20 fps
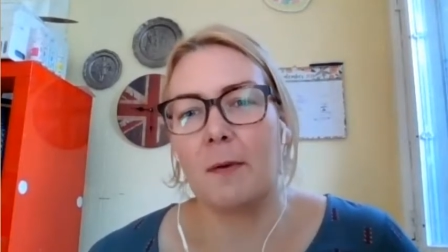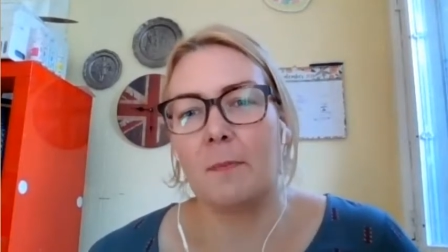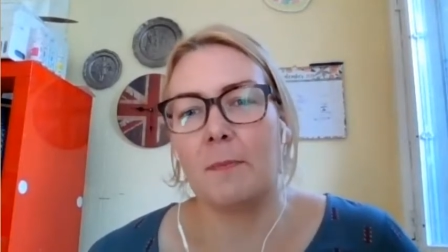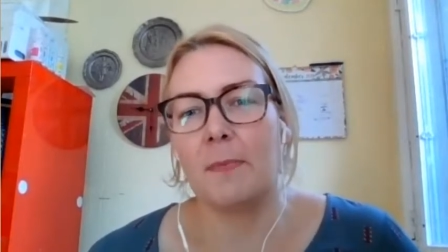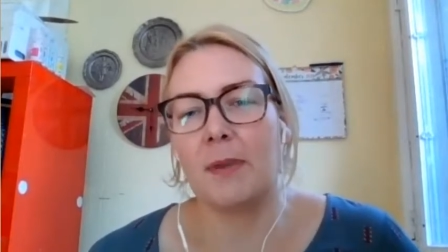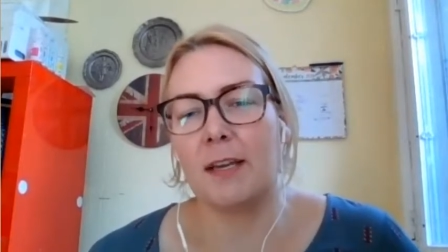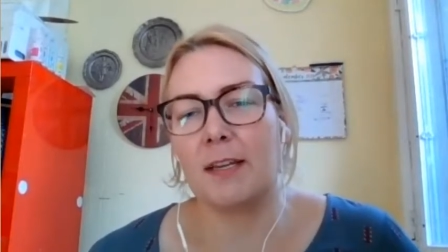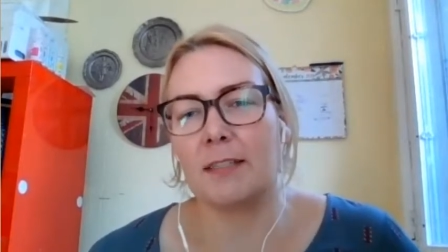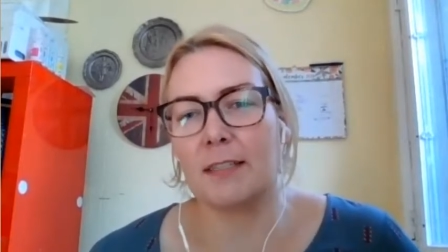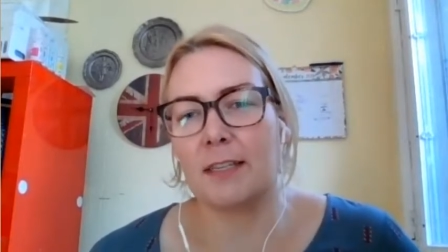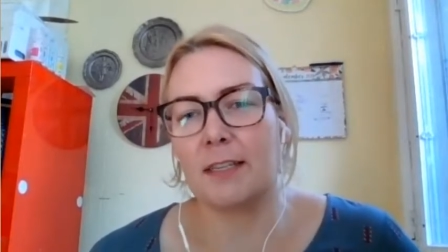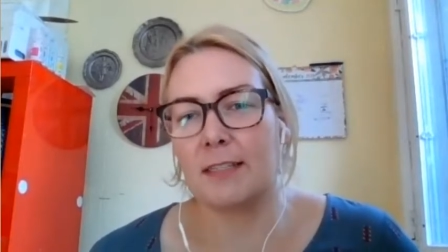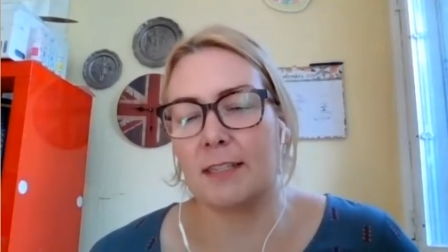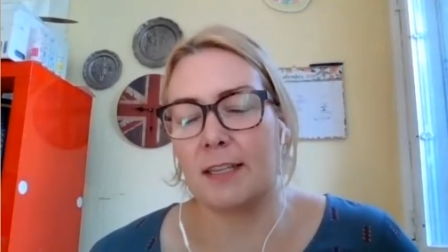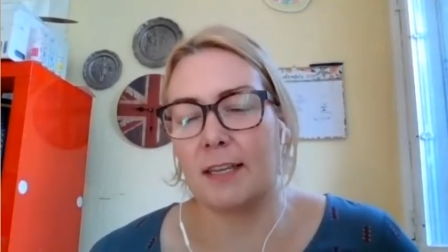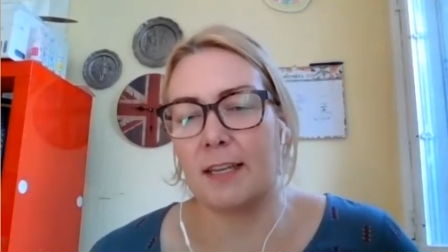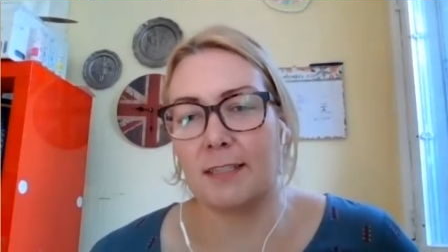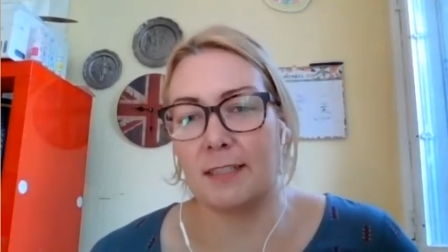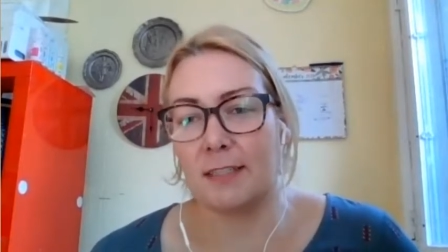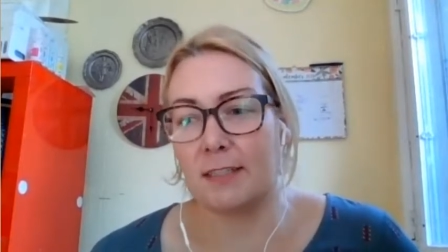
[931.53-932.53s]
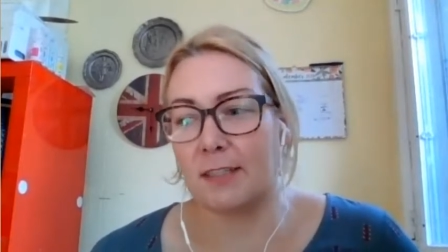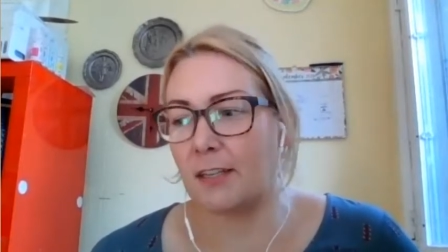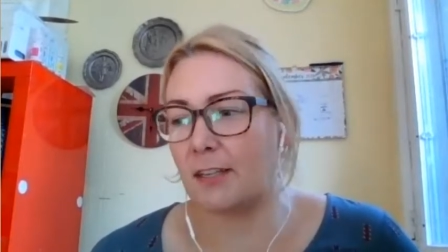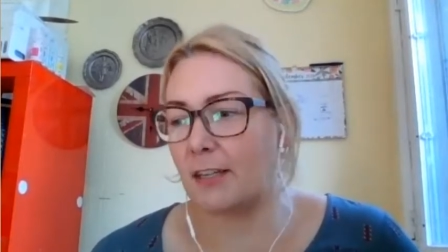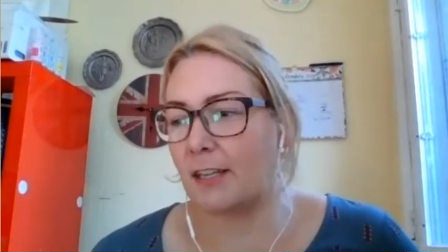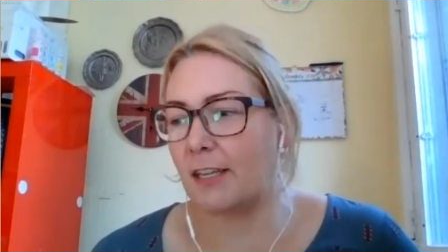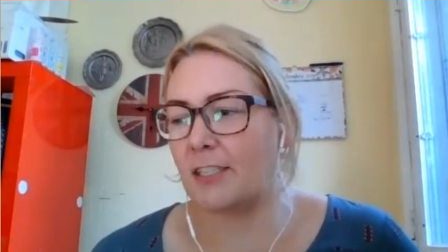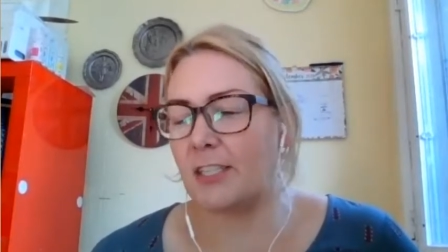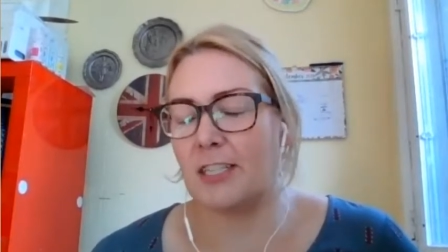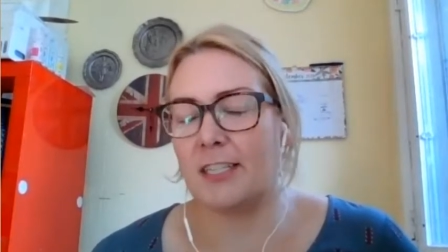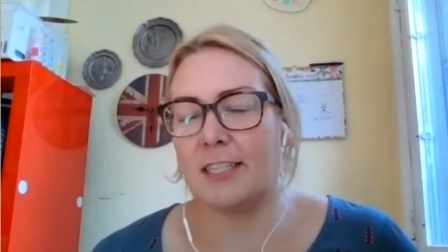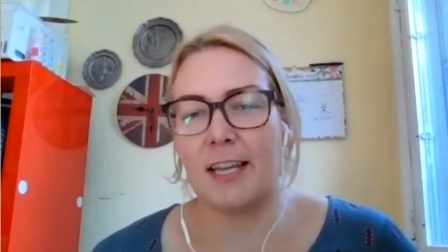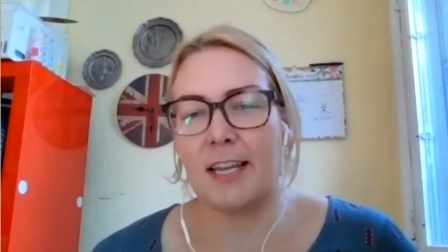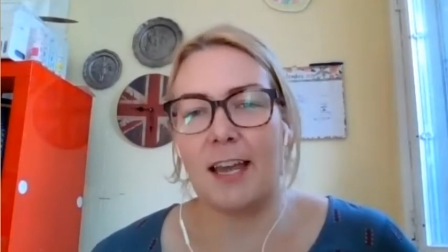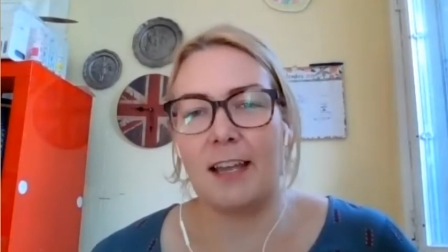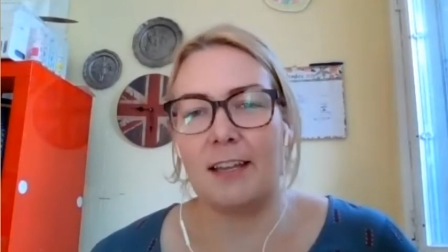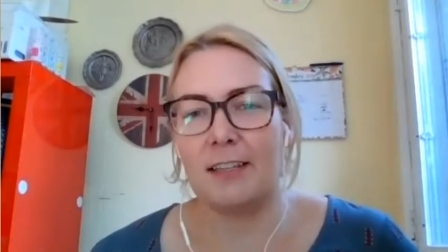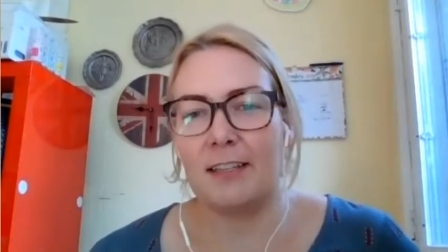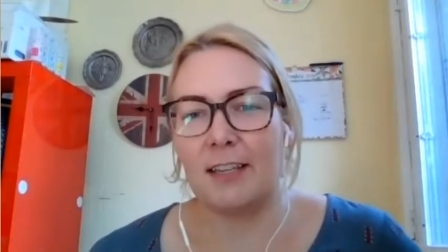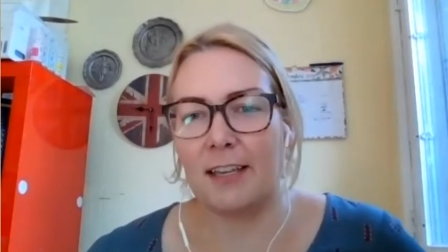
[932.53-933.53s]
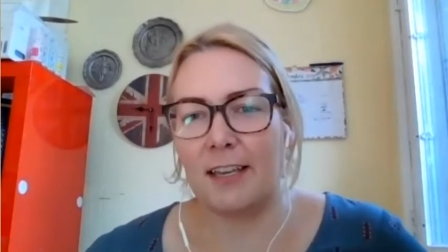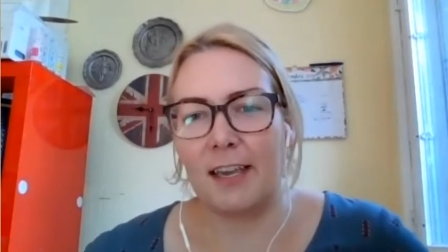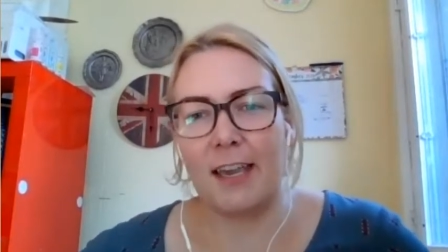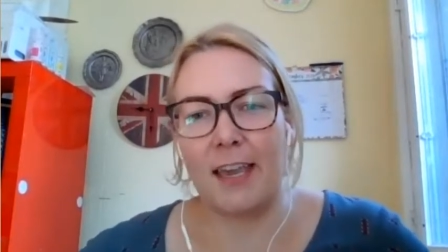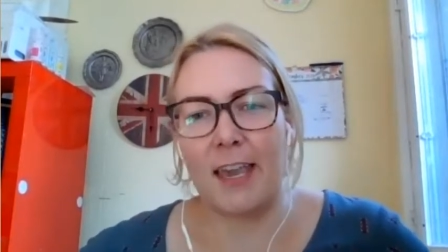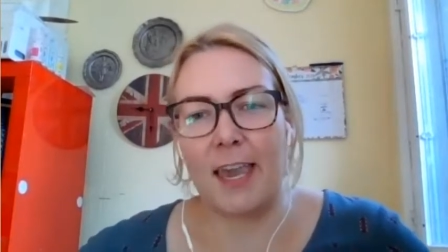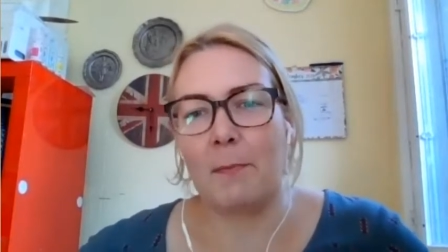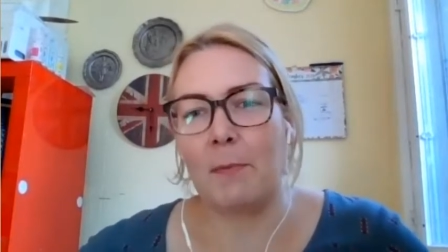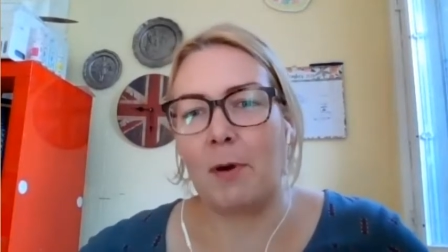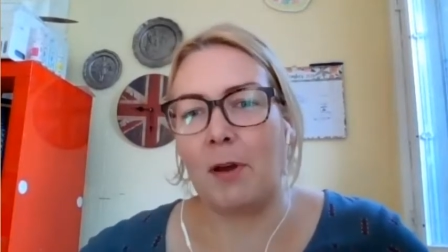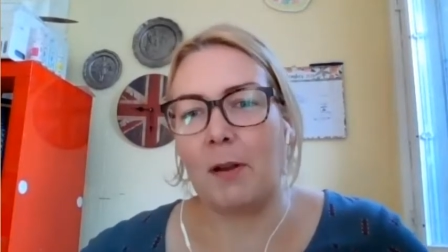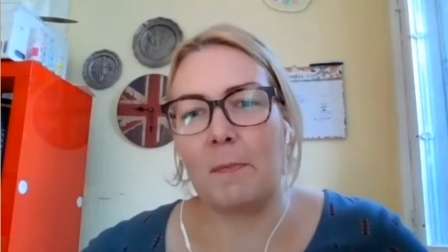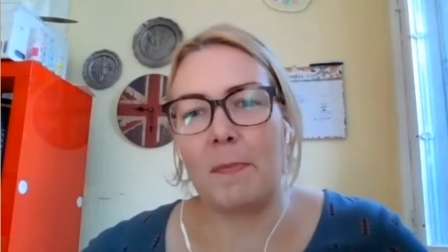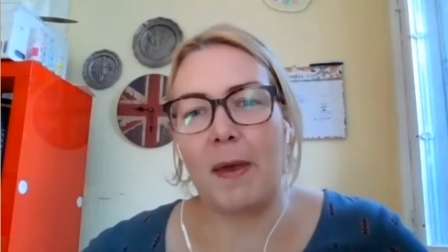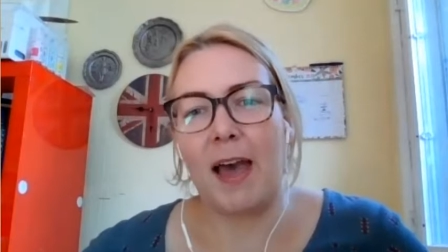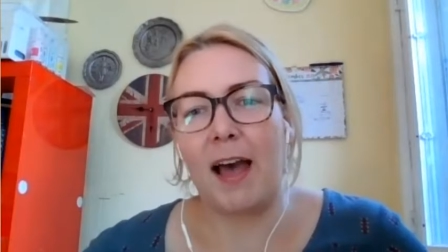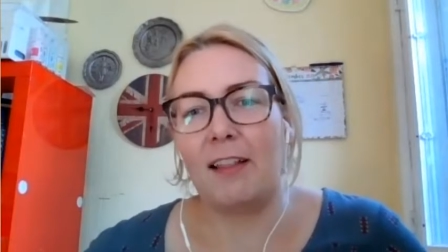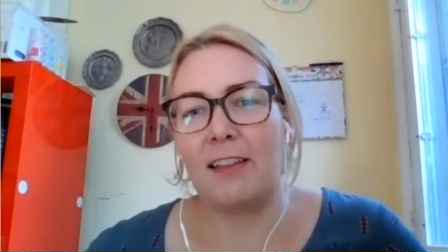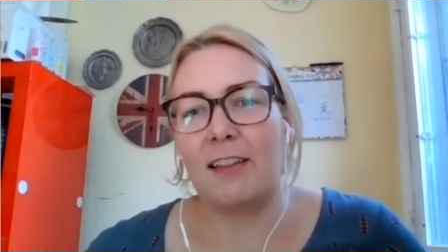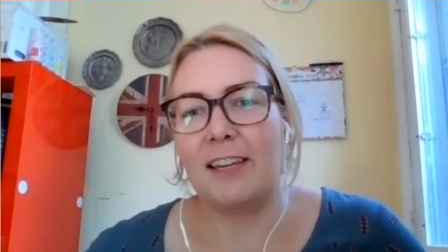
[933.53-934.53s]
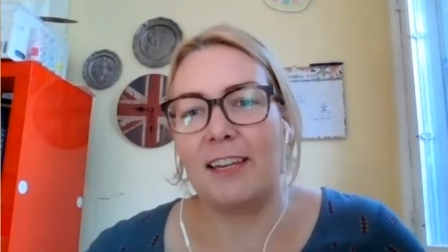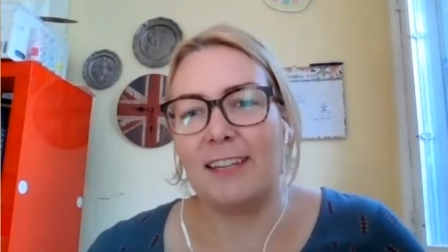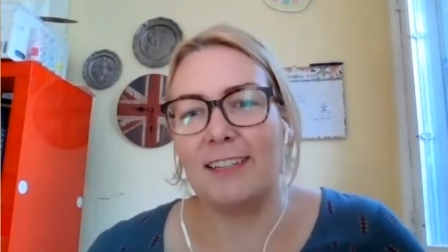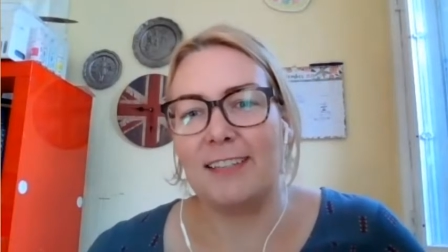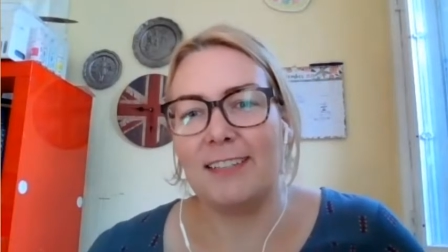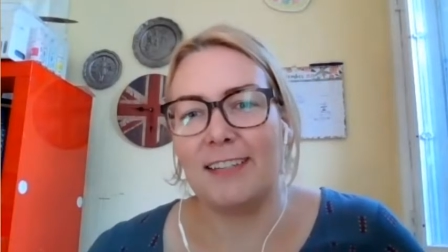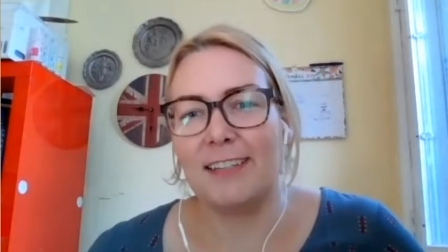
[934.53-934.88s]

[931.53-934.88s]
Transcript: because it's the, like she said, it came on a pallet.